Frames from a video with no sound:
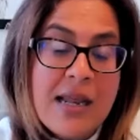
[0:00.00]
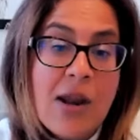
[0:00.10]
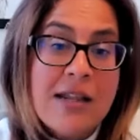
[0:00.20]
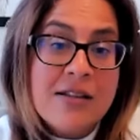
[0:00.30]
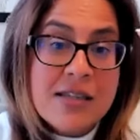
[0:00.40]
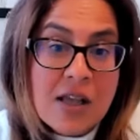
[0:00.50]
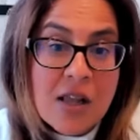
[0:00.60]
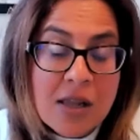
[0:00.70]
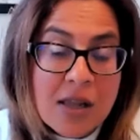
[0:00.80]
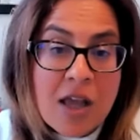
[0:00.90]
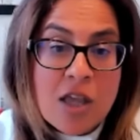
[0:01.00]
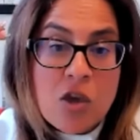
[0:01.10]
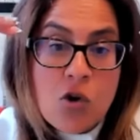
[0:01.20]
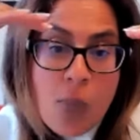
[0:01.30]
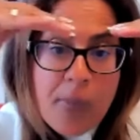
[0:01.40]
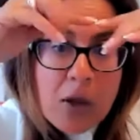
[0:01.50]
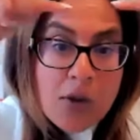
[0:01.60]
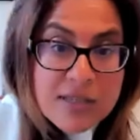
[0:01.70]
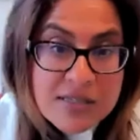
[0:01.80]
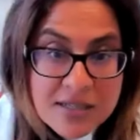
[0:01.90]
down until you go
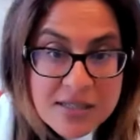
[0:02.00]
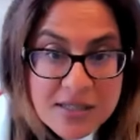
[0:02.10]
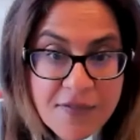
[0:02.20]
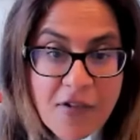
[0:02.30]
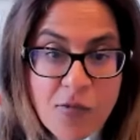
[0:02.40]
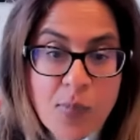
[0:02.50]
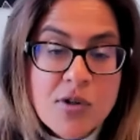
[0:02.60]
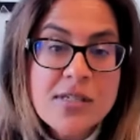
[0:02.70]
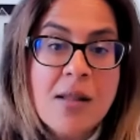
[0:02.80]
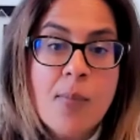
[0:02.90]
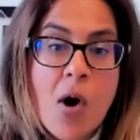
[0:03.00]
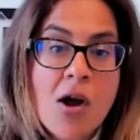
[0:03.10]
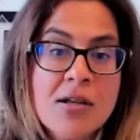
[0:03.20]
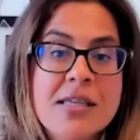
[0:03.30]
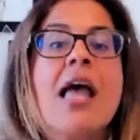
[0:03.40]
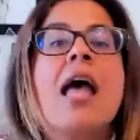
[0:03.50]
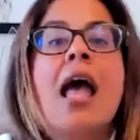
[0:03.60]
below the 65% box,